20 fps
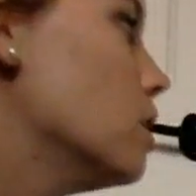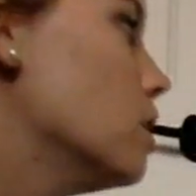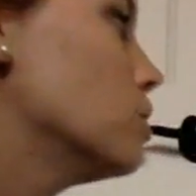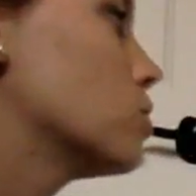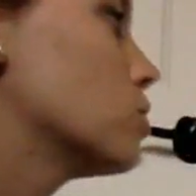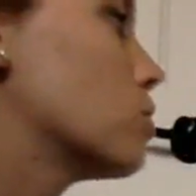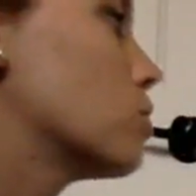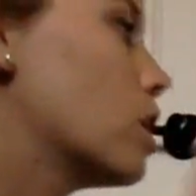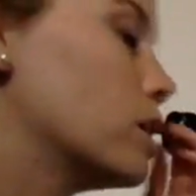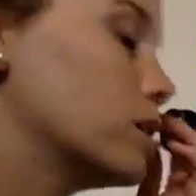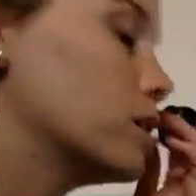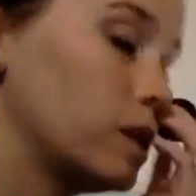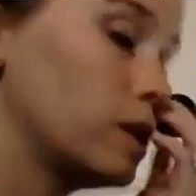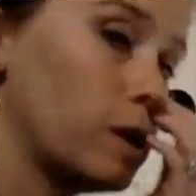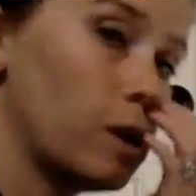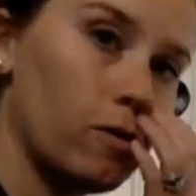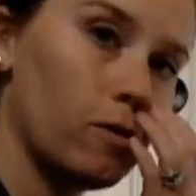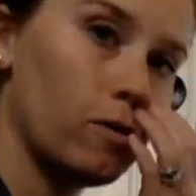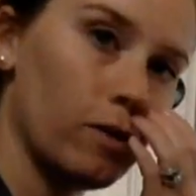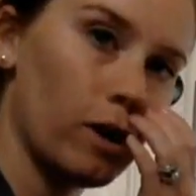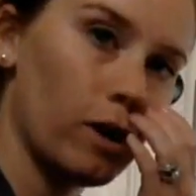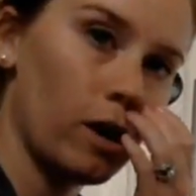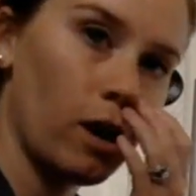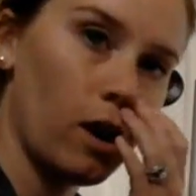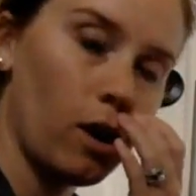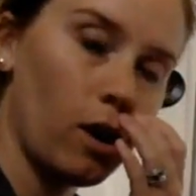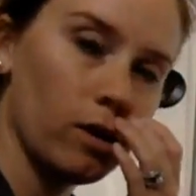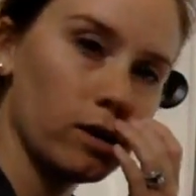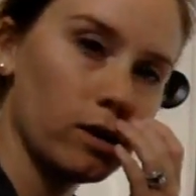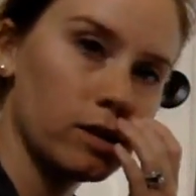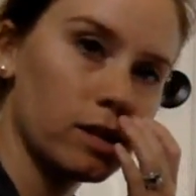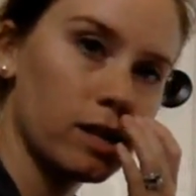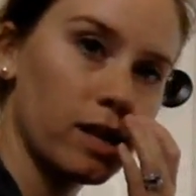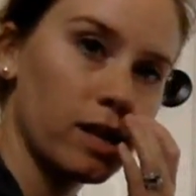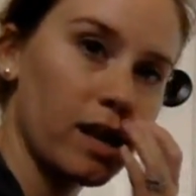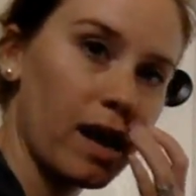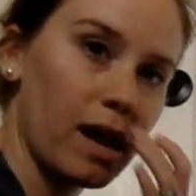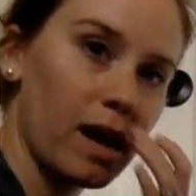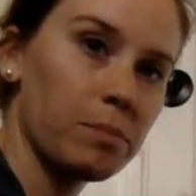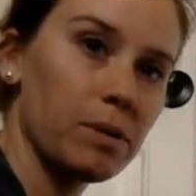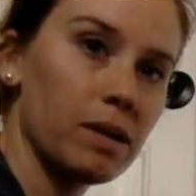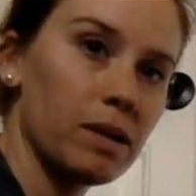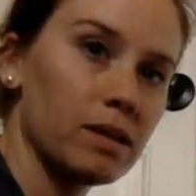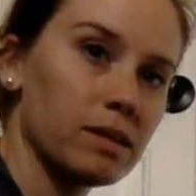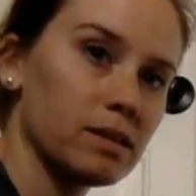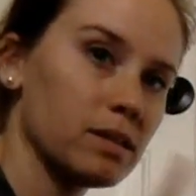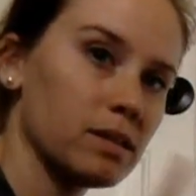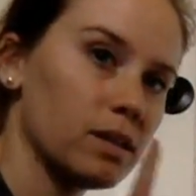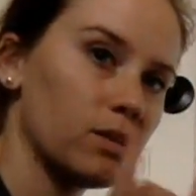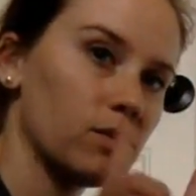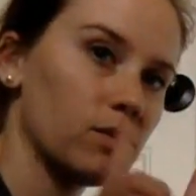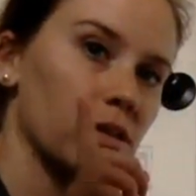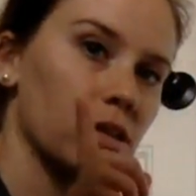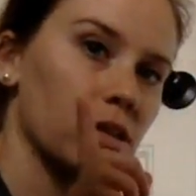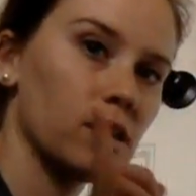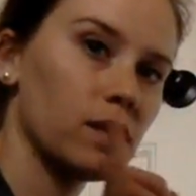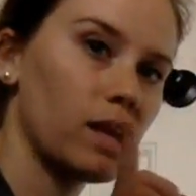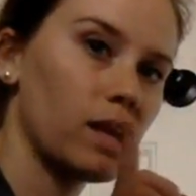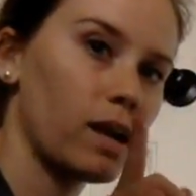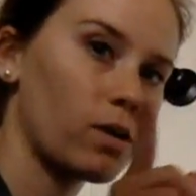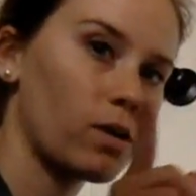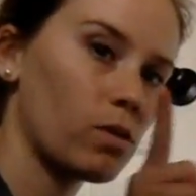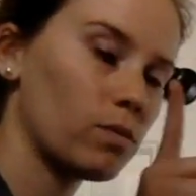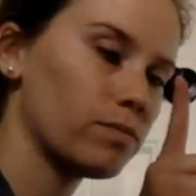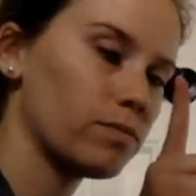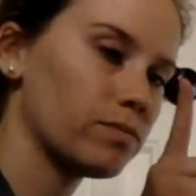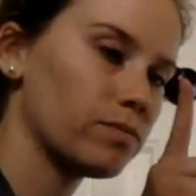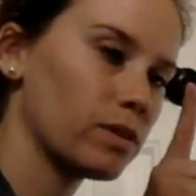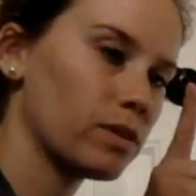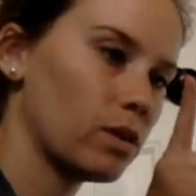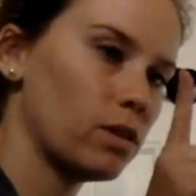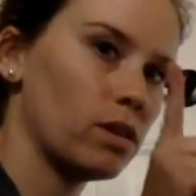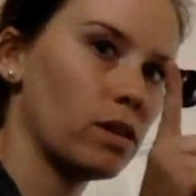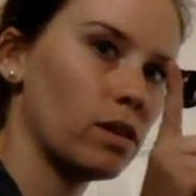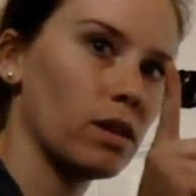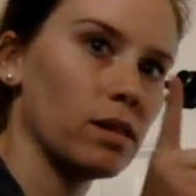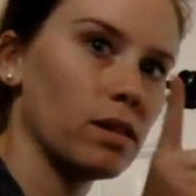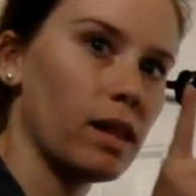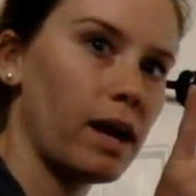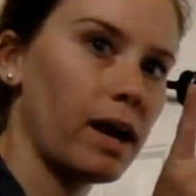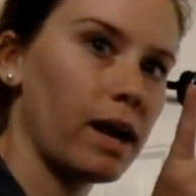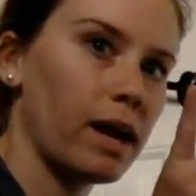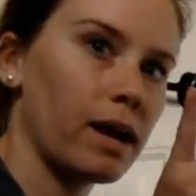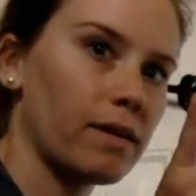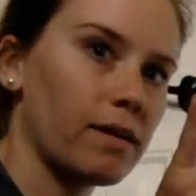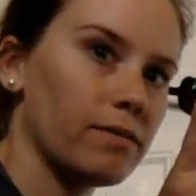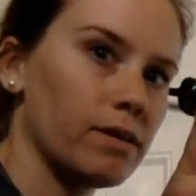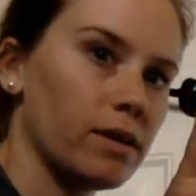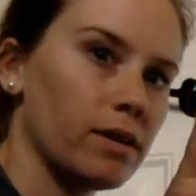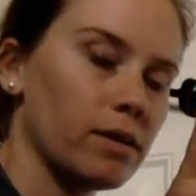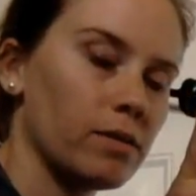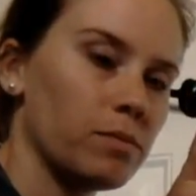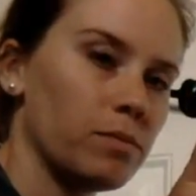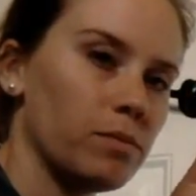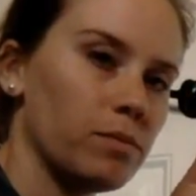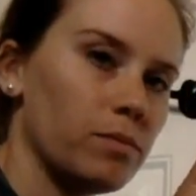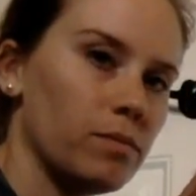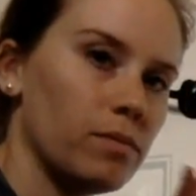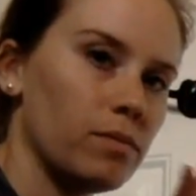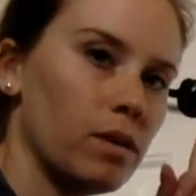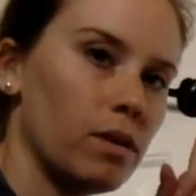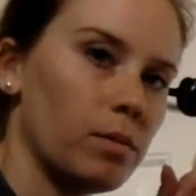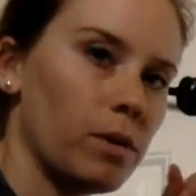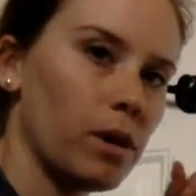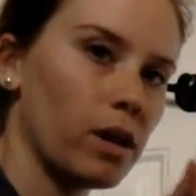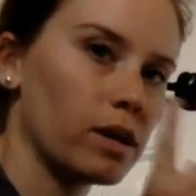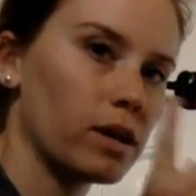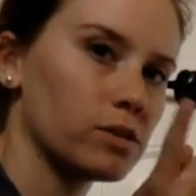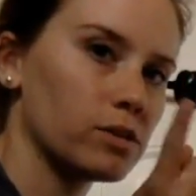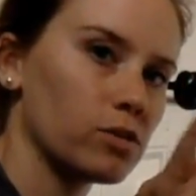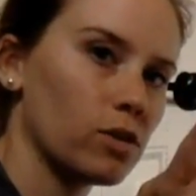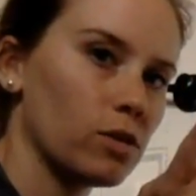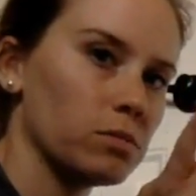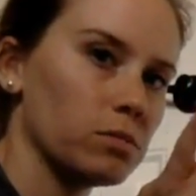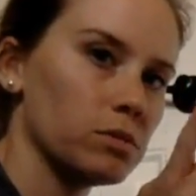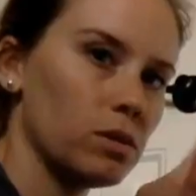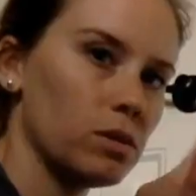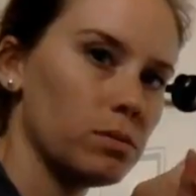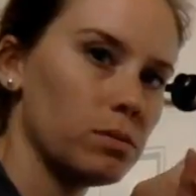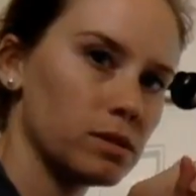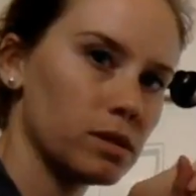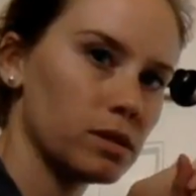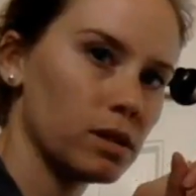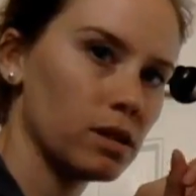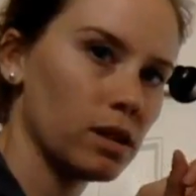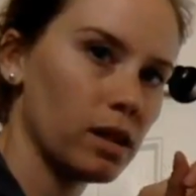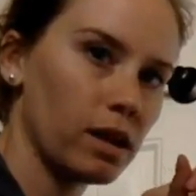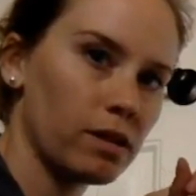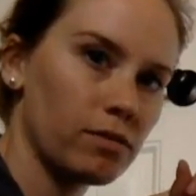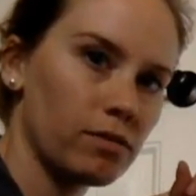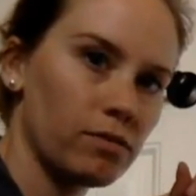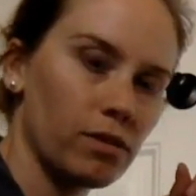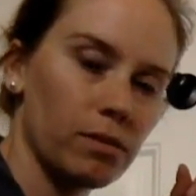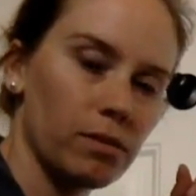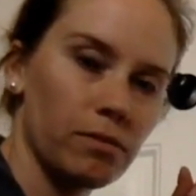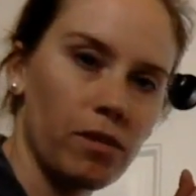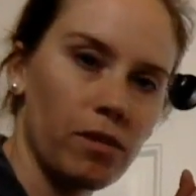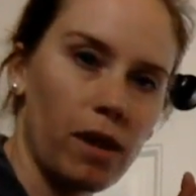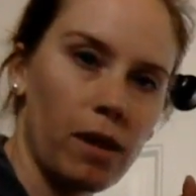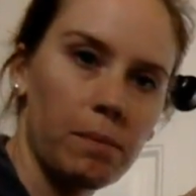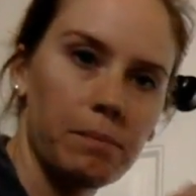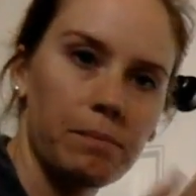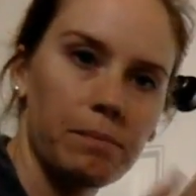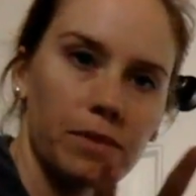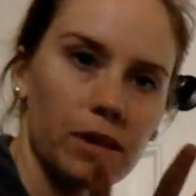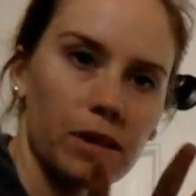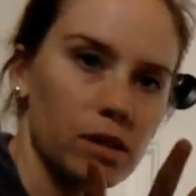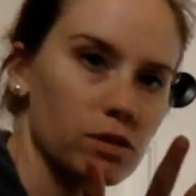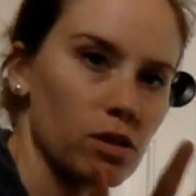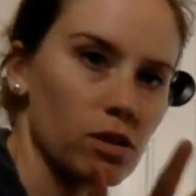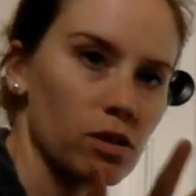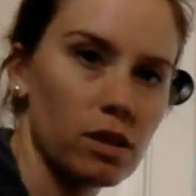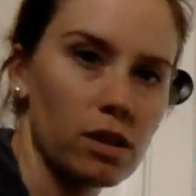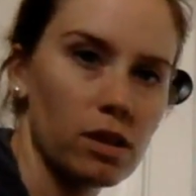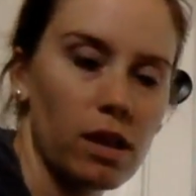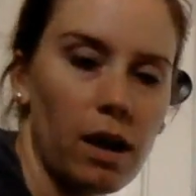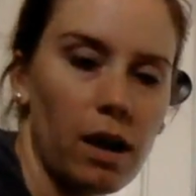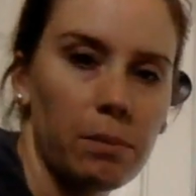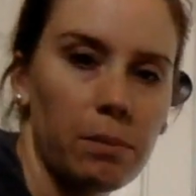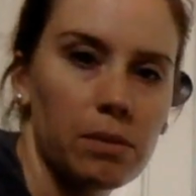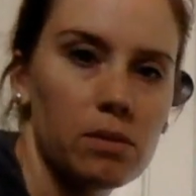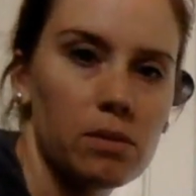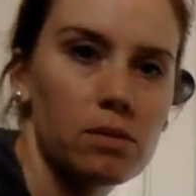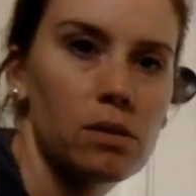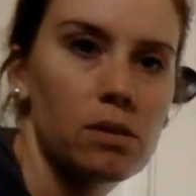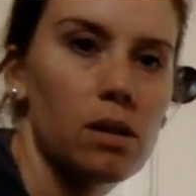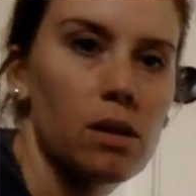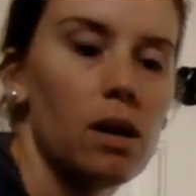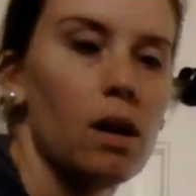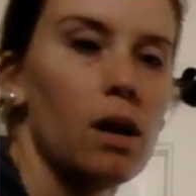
So crossing over, all that's going to happen is literally like the leg of a homologous chromosome is going to like flip-flop. That's all that happens.